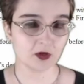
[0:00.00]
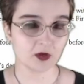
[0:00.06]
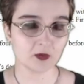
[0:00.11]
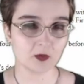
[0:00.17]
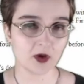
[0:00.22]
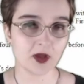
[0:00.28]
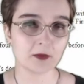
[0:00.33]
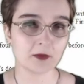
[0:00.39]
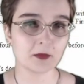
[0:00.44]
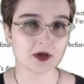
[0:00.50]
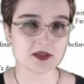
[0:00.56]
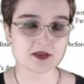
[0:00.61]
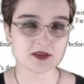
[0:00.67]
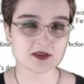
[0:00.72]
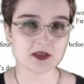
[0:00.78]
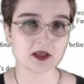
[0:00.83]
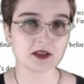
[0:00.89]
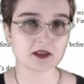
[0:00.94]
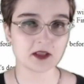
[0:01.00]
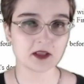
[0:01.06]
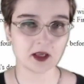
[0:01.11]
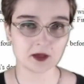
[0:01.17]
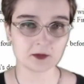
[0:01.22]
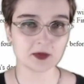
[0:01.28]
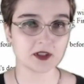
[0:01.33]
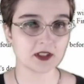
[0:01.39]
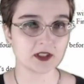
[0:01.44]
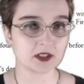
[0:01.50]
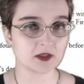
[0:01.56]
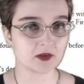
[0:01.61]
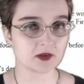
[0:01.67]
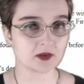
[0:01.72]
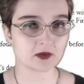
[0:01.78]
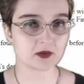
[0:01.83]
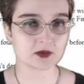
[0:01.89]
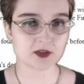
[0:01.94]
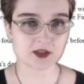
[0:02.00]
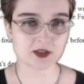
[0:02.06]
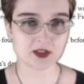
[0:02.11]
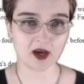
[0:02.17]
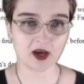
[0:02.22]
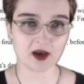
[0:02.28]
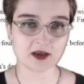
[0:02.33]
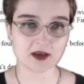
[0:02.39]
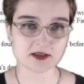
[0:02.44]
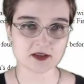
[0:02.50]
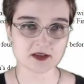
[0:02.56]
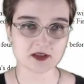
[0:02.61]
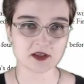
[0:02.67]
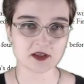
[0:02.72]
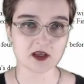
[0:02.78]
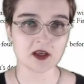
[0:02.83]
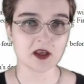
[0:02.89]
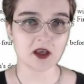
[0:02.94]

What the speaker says: "Why must I lie beneath you?" she asked.